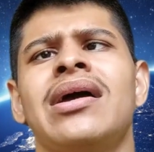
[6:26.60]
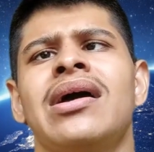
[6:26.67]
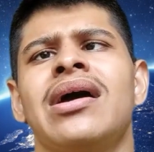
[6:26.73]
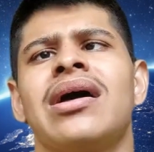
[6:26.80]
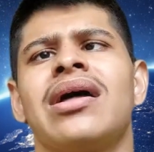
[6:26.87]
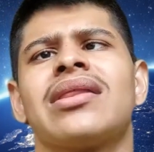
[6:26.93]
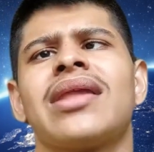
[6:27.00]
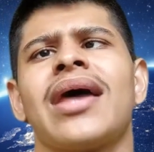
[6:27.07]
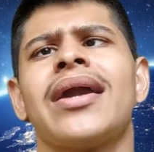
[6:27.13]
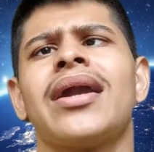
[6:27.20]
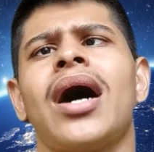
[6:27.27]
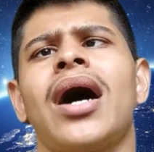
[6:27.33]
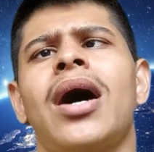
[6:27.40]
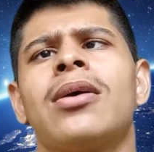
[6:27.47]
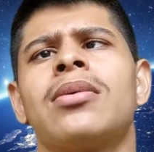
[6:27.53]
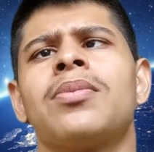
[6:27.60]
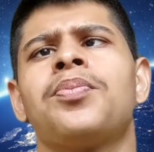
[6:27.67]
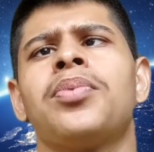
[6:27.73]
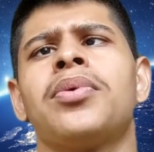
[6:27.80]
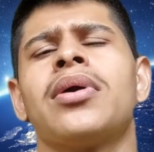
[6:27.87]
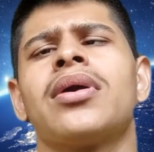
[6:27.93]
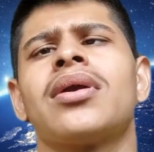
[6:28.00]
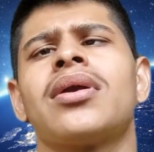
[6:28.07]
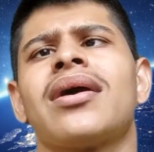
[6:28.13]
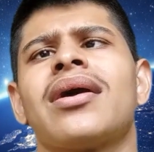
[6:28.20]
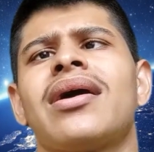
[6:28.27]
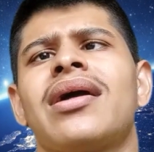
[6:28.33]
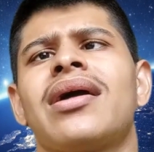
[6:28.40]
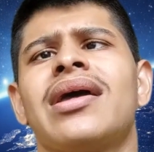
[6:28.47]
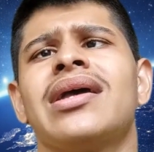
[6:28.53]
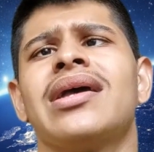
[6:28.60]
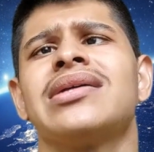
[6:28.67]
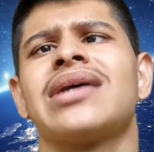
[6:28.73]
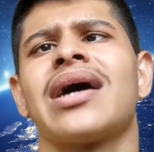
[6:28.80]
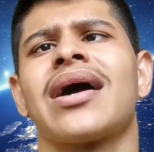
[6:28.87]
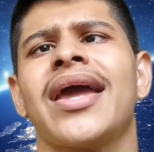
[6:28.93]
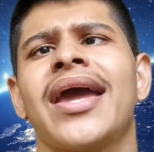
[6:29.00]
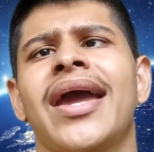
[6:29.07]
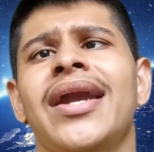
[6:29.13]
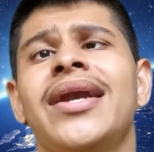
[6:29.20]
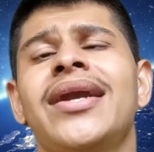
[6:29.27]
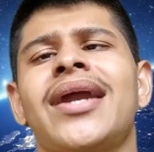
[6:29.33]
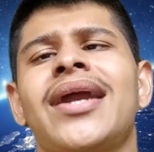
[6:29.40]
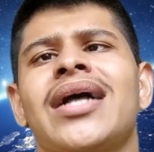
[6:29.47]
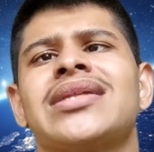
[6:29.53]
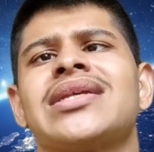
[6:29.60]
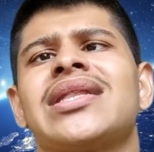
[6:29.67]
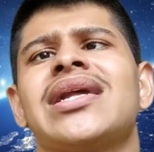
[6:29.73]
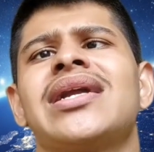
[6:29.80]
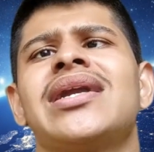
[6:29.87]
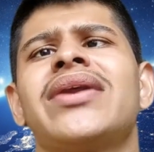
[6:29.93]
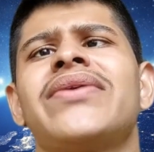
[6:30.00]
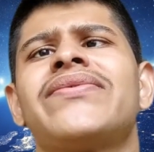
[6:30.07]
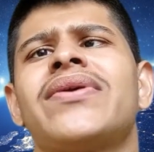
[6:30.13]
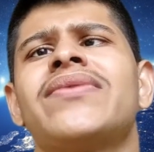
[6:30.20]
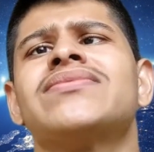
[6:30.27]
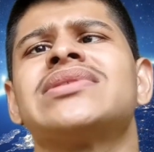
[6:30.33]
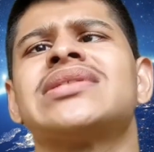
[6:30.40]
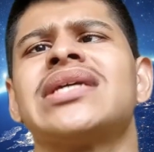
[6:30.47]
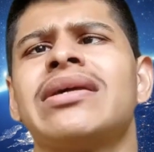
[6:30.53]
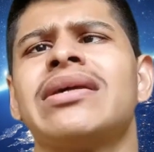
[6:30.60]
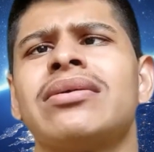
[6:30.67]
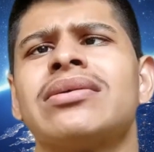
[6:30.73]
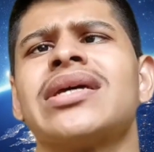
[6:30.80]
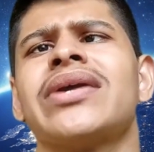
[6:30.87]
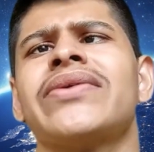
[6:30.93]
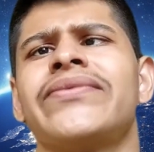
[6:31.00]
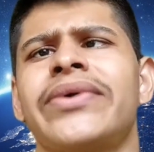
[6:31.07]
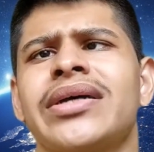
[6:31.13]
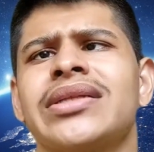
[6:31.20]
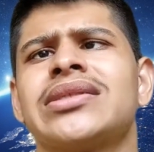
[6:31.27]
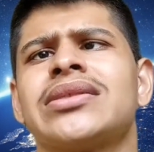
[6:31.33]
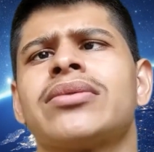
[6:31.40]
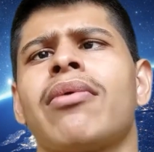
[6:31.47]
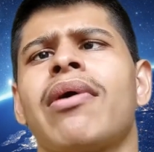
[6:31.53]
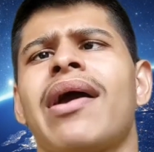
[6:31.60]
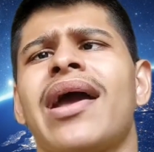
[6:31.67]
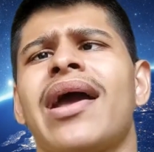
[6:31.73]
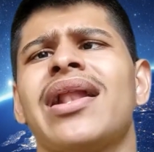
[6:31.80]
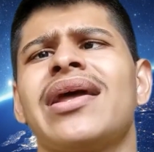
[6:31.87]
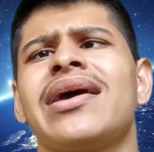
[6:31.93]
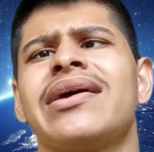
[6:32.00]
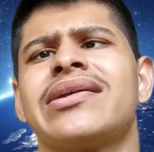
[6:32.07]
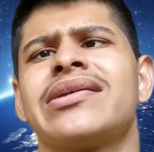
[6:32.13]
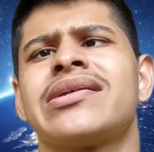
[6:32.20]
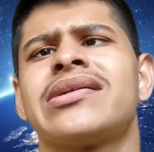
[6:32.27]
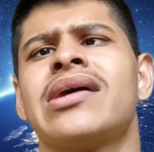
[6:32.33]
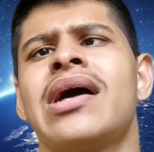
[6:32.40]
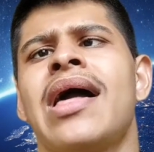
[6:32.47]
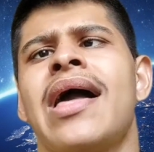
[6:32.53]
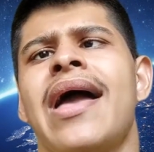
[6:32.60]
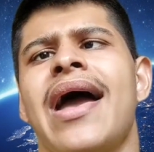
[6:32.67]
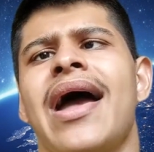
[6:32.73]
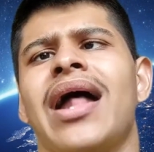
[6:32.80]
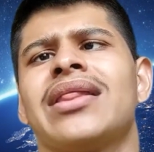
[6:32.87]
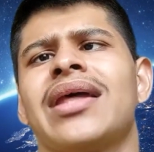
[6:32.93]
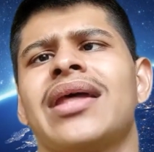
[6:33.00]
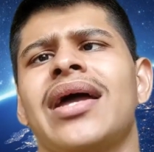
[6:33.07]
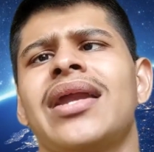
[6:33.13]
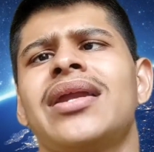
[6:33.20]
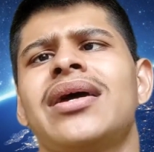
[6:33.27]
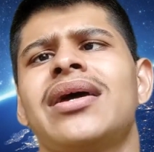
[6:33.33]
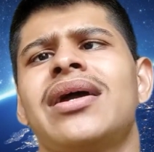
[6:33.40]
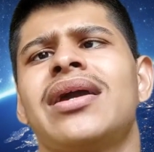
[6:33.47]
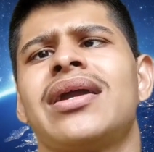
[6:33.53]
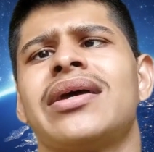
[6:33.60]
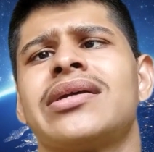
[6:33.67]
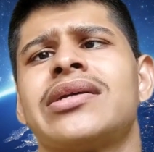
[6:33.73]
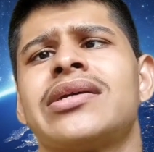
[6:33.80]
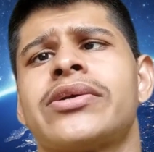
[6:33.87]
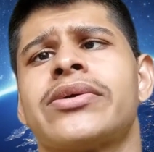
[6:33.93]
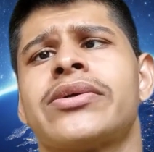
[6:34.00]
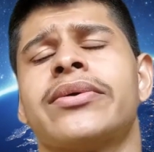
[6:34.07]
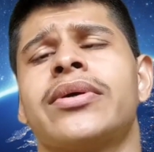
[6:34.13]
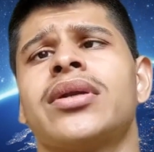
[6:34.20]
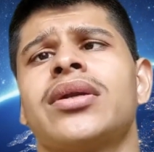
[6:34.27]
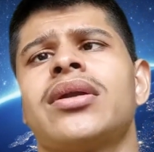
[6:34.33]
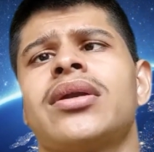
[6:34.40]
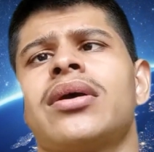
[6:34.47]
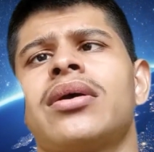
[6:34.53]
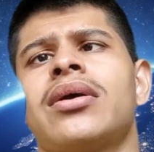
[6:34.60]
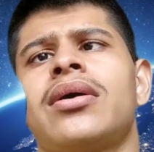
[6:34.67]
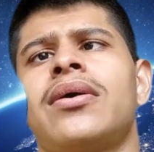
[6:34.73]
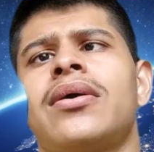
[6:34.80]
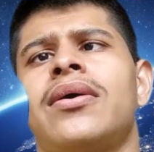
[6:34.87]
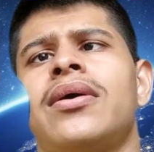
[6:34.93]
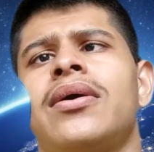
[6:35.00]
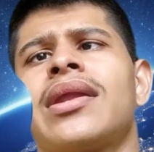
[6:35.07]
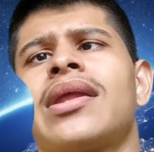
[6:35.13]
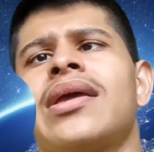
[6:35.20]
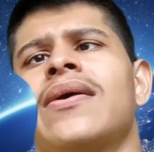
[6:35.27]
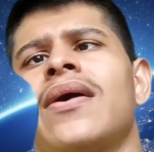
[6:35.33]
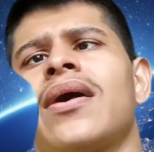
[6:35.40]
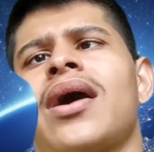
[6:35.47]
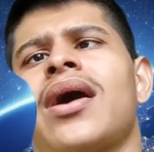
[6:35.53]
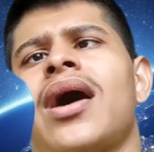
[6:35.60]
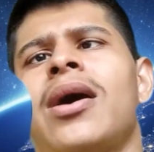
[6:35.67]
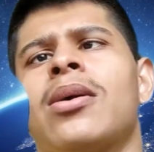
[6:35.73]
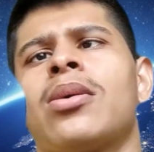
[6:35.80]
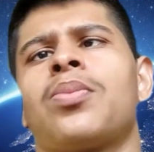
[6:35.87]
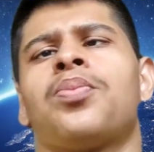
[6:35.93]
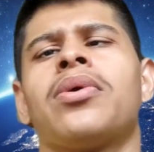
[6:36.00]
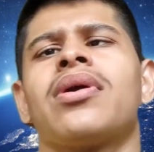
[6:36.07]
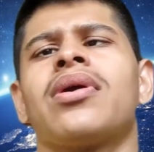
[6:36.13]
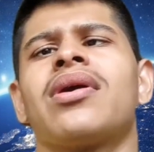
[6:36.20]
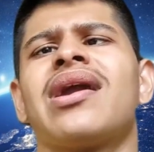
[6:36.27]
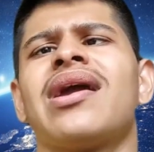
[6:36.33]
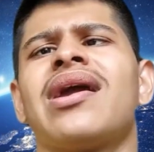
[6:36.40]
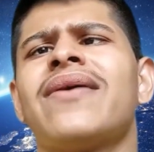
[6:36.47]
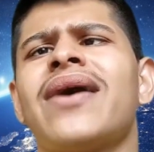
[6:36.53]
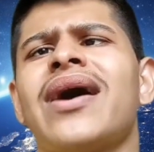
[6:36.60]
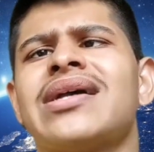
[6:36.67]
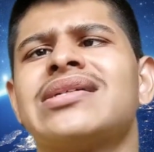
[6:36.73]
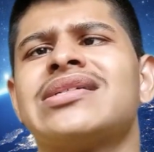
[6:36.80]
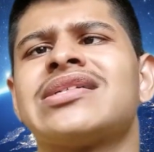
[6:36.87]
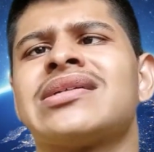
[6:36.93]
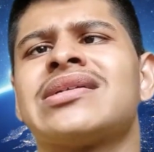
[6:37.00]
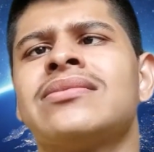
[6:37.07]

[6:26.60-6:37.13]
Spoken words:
that output is again translated from zeros and ones to English, and then it is shown on your output device.